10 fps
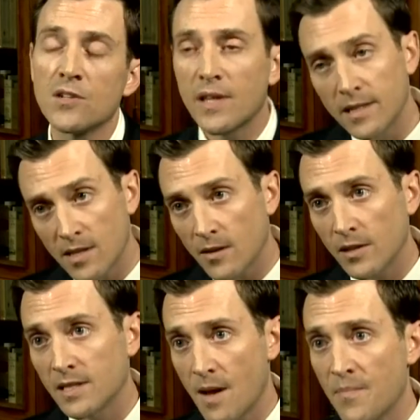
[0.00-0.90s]
So that's
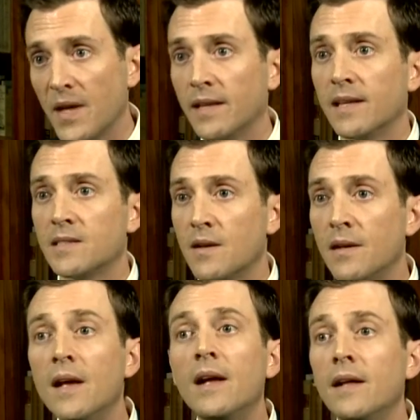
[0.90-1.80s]
certainly something that's a,
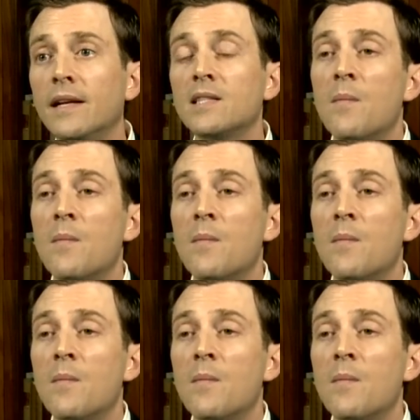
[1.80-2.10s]
that's